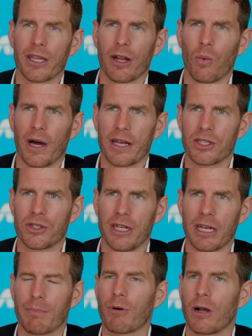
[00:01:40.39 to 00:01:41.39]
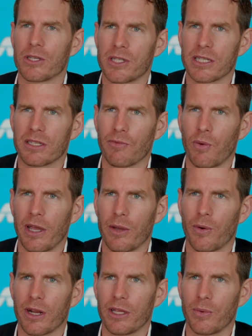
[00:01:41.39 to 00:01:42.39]
One is you need a process of where you
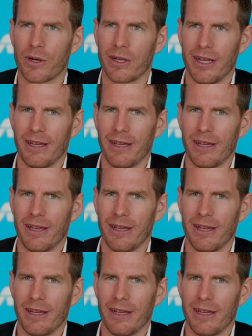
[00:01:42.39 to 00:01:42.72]
want it.